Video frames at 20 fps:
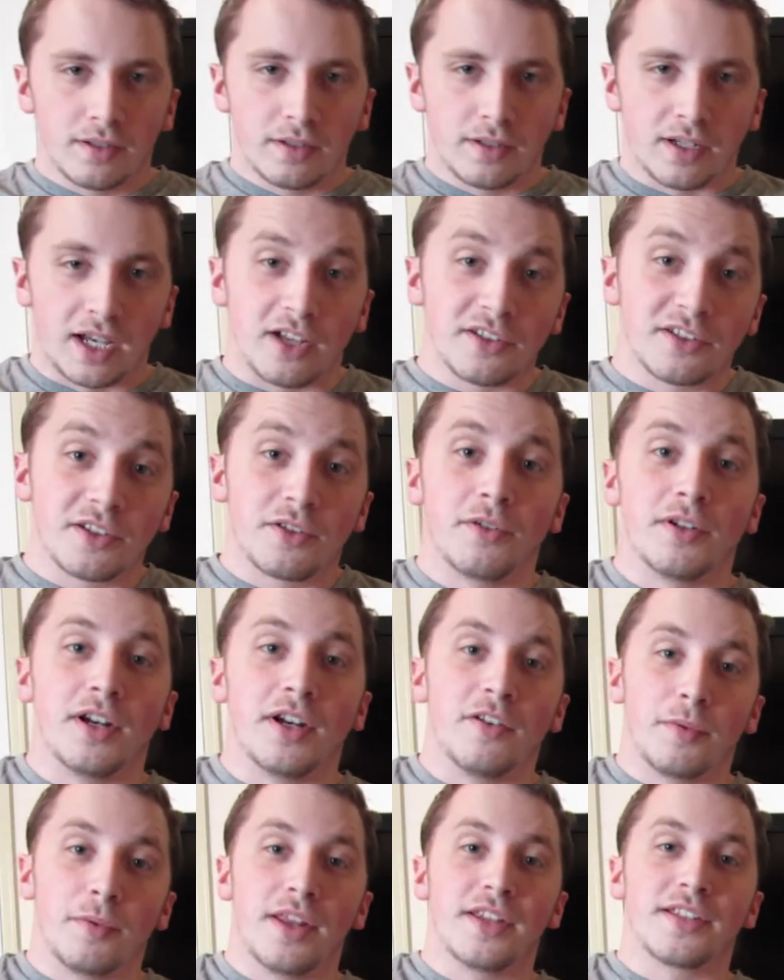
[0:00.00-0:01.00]
How's it going,
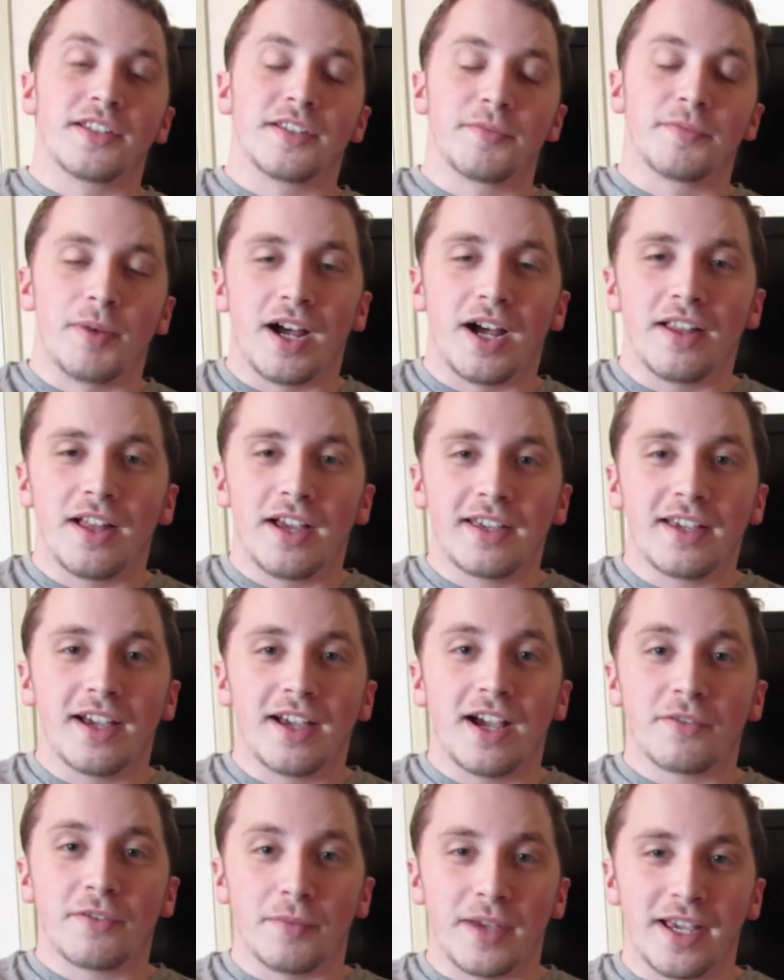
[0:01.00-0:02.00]
everybody? This is Spotlite
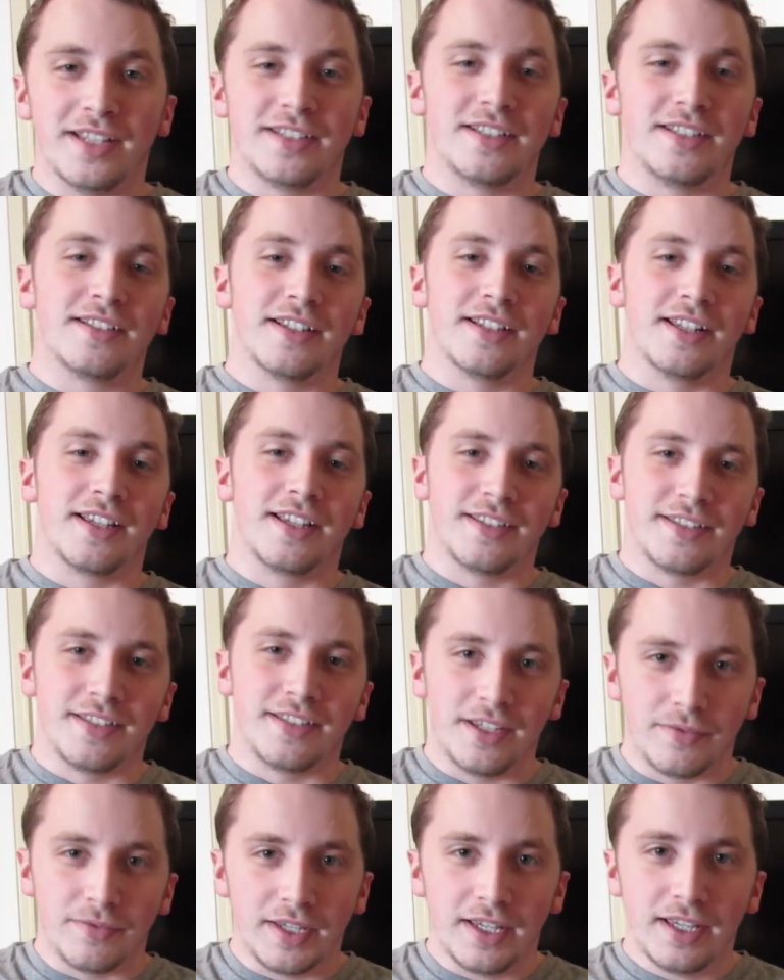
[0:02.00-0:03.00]
Guy from AC Syndicate
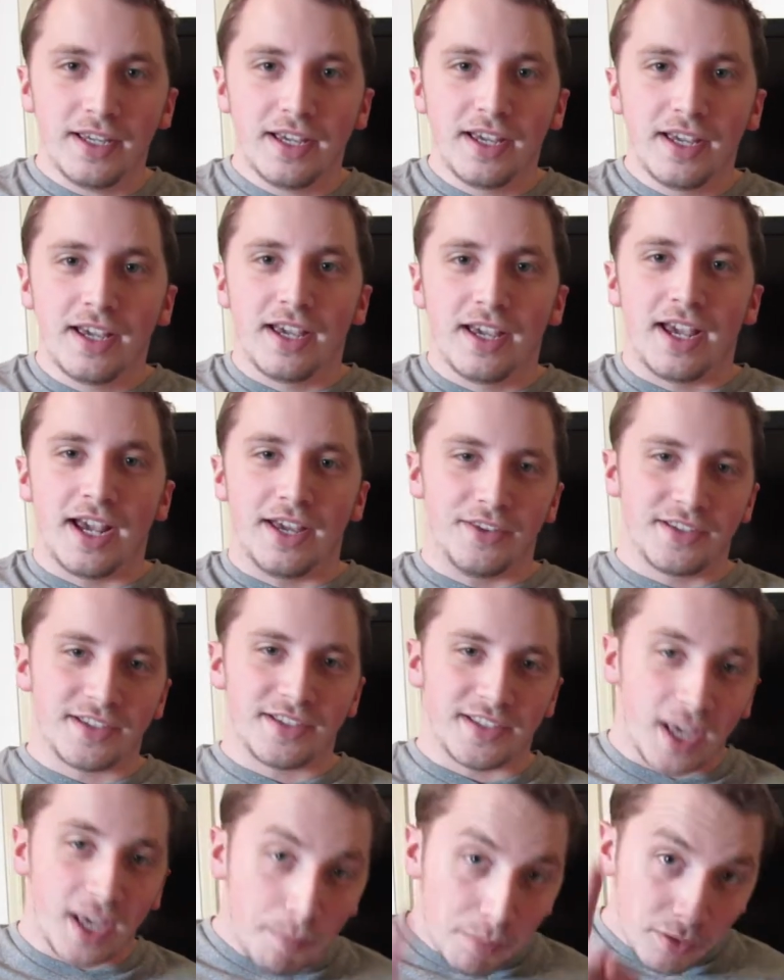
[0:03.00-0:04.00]
TV, and this
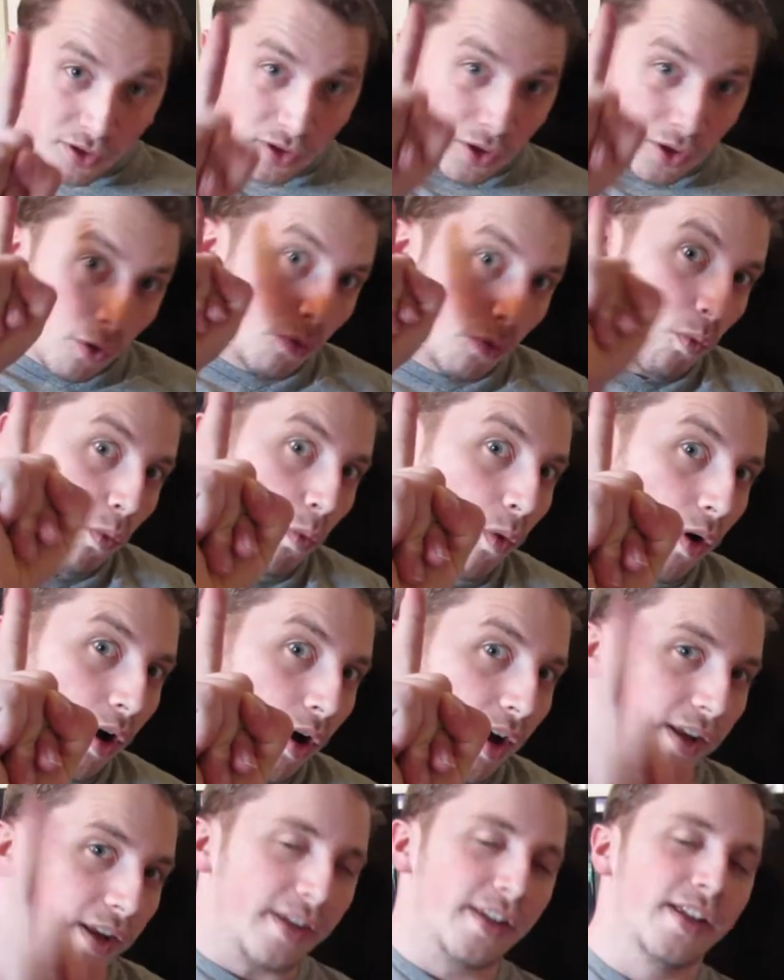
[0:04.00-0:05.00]
is episode
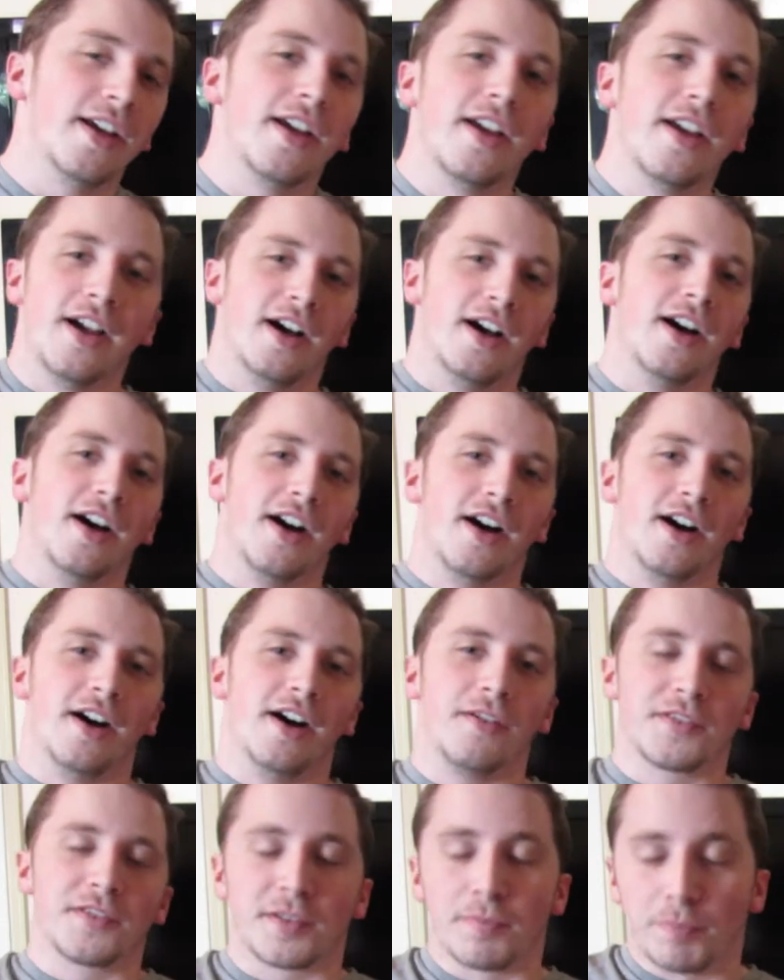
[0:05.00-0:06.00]
one
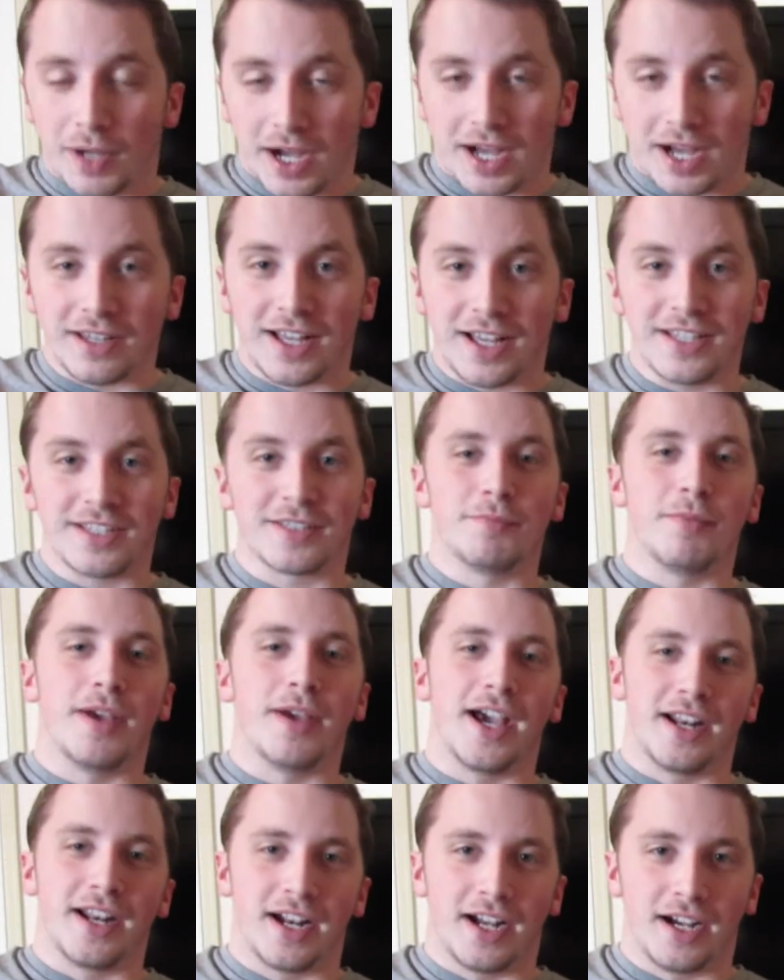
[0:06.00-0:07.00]
of Spotlites
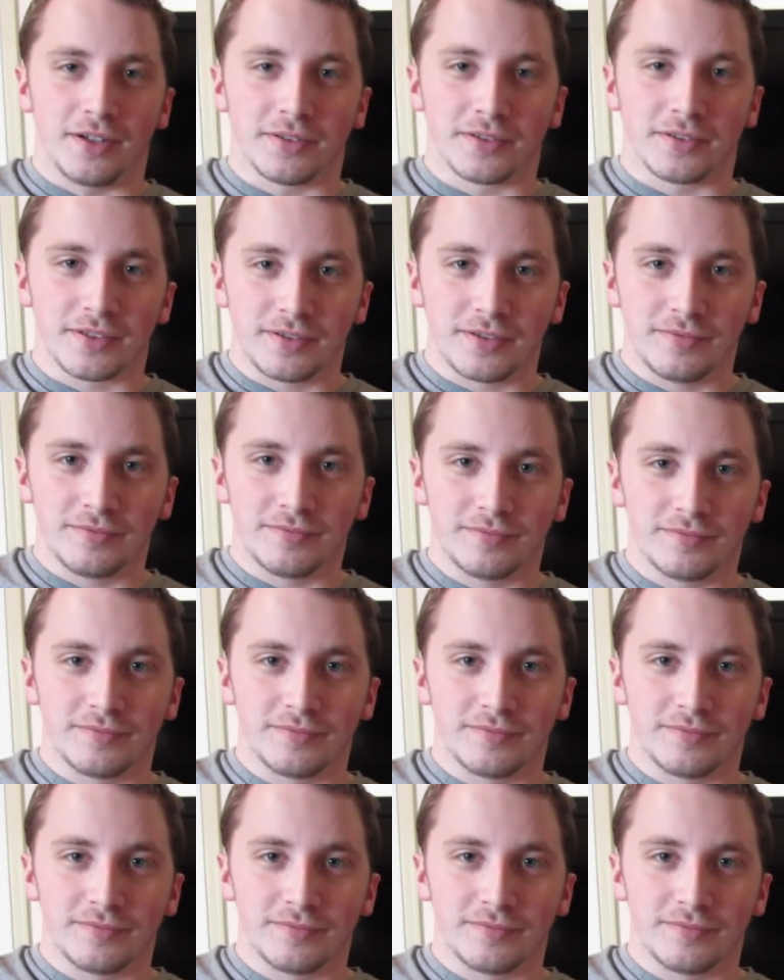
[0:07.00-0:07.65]
Madhouse.